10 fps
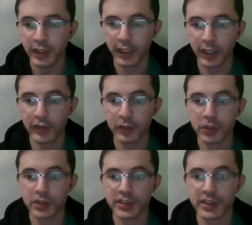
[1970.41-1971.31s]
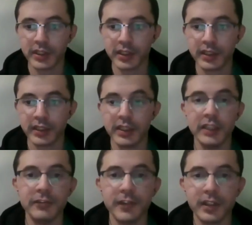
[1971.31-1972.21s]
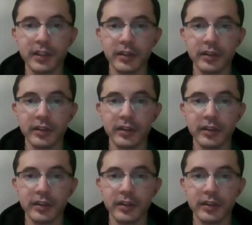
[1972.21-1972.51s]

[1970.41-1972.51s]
and there was a defect